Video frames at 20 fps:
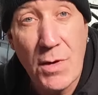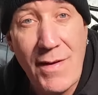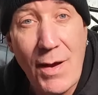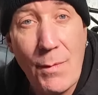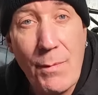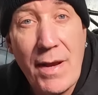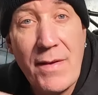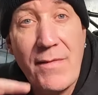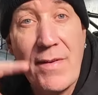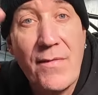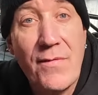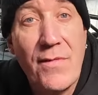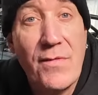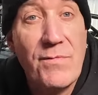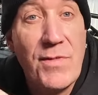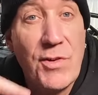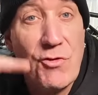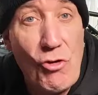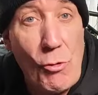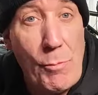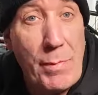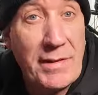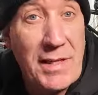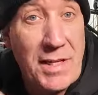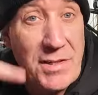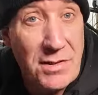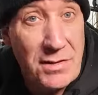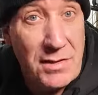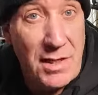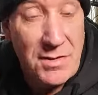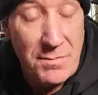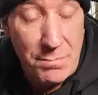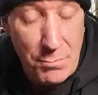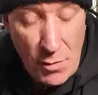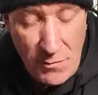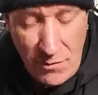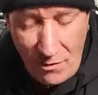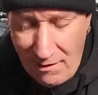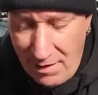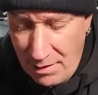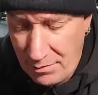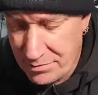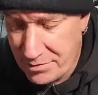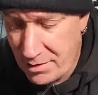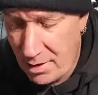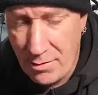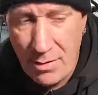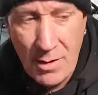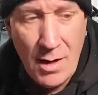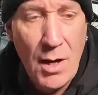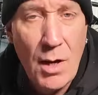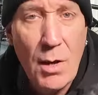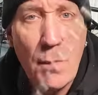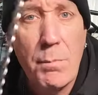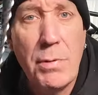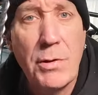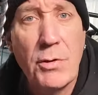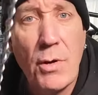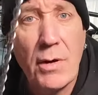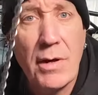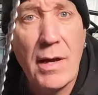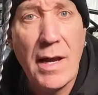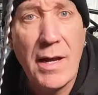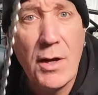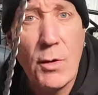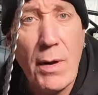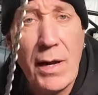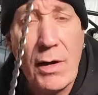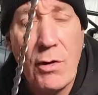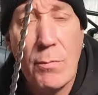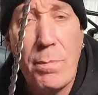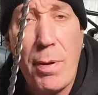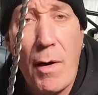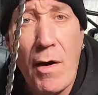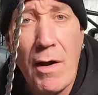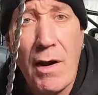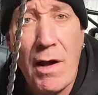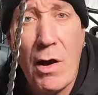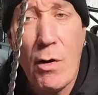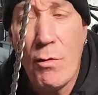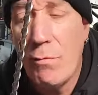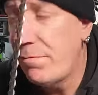That way the drill bit doesn't move around. So we're doing a quick little pilot hole